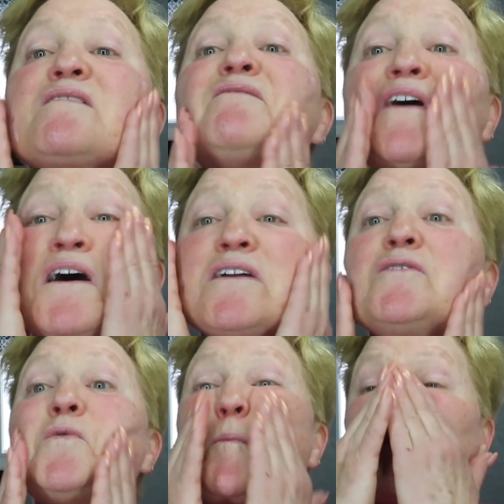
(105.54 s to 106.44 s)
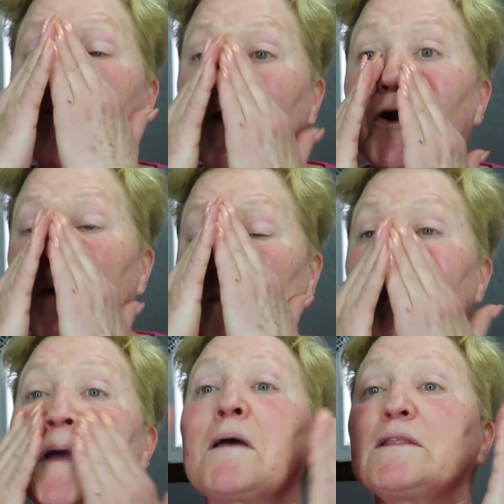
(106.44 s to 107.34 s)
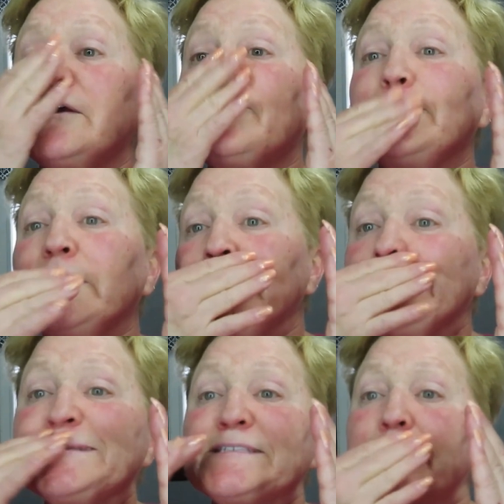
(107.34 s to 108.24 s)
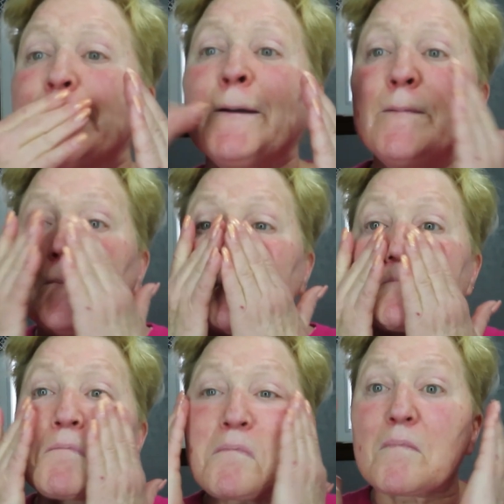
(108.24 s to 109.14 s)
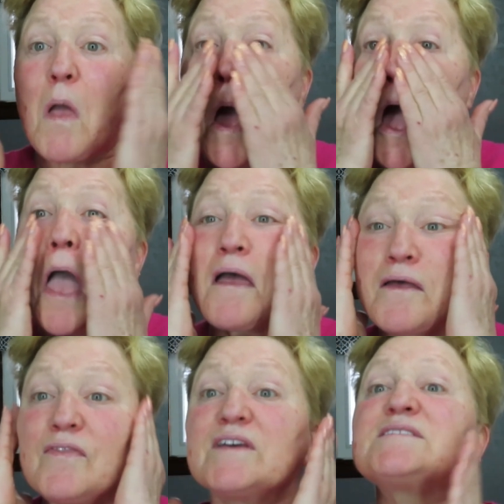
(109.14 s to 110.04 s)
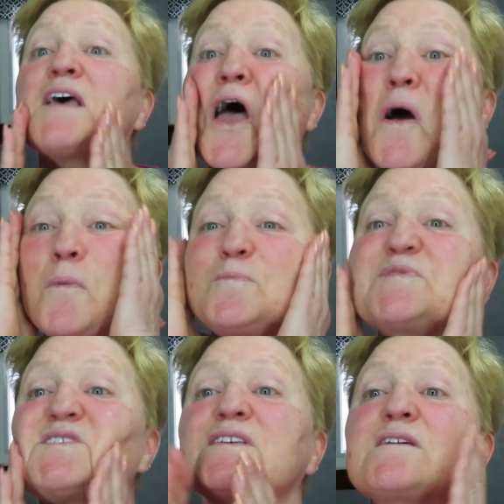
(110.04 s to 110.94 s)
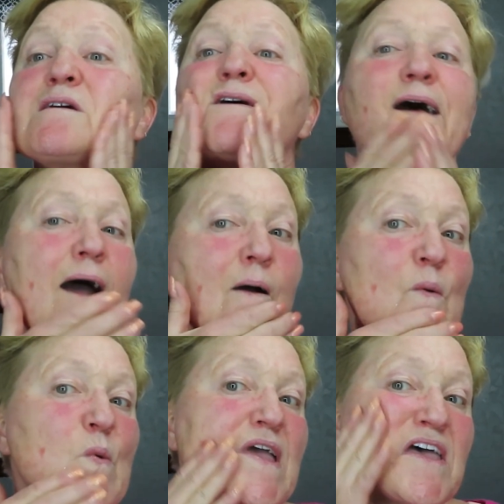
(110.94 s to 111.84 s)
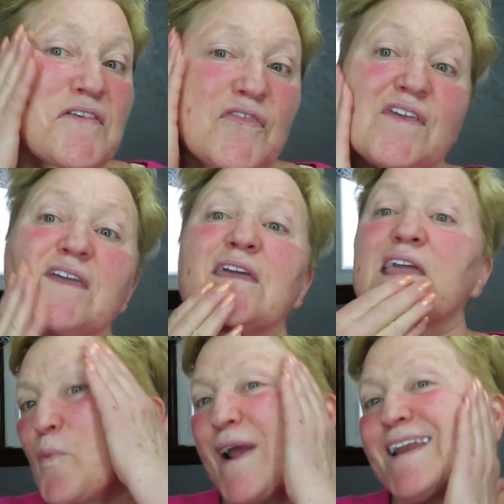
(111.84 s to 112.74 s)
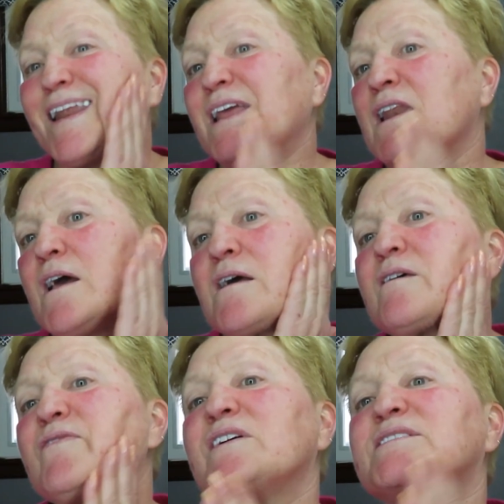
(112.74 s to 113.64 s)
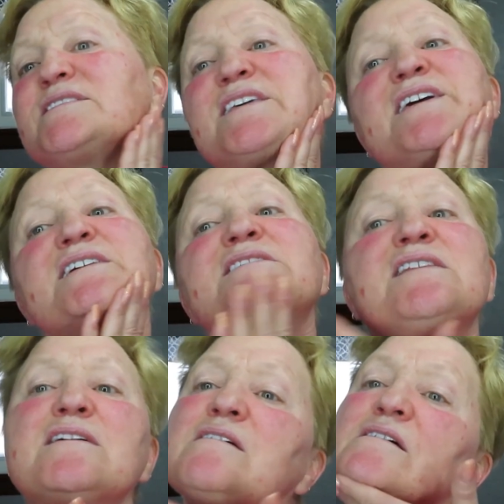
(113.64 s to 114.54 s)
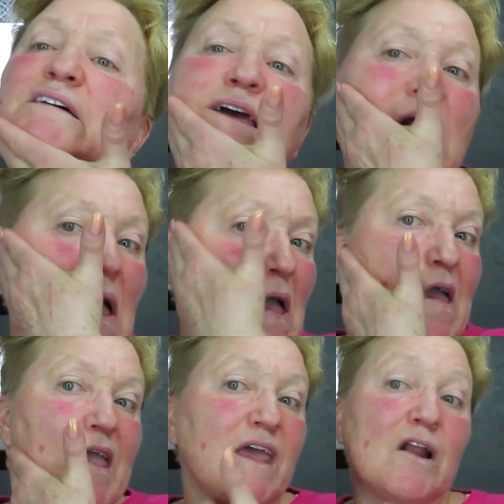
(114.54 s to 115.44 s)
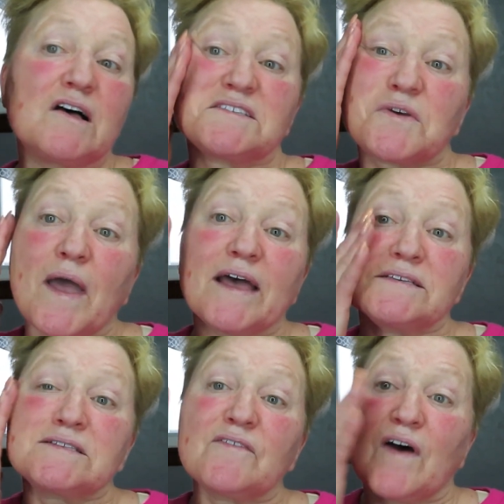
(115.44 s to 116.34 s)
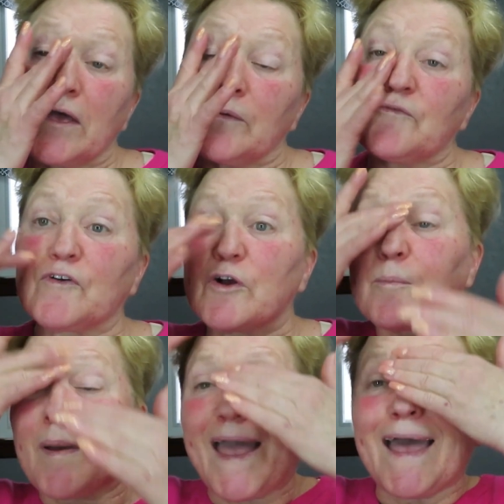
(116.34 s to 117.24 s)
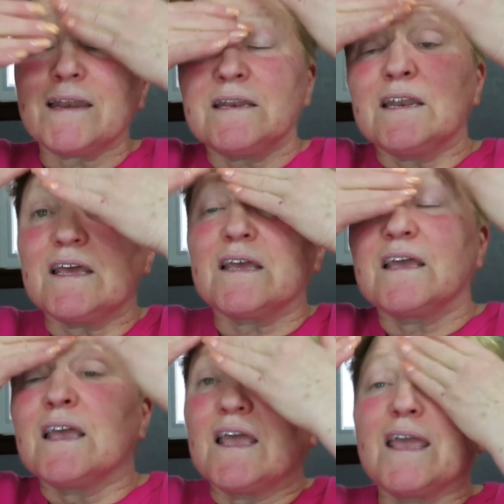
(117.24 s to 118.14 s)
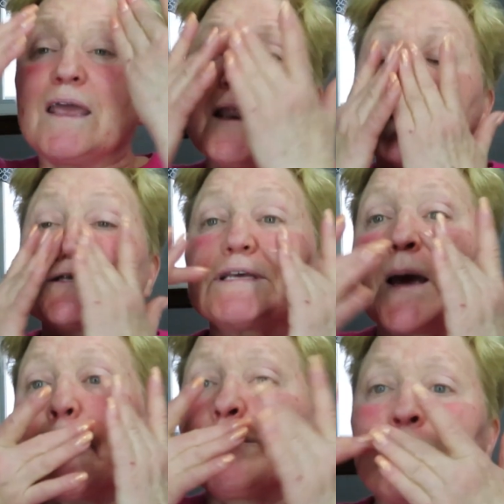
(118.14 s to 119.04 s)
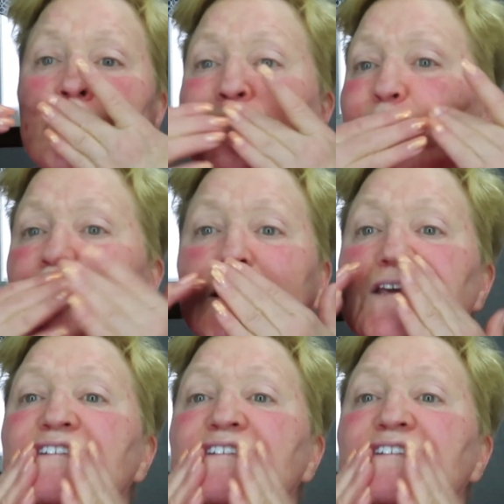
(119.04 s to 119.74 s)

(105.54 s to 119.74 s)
Volume Firm Lifting Serum. This helps with brightening the skin. It also has the Volume Firm patent in it with the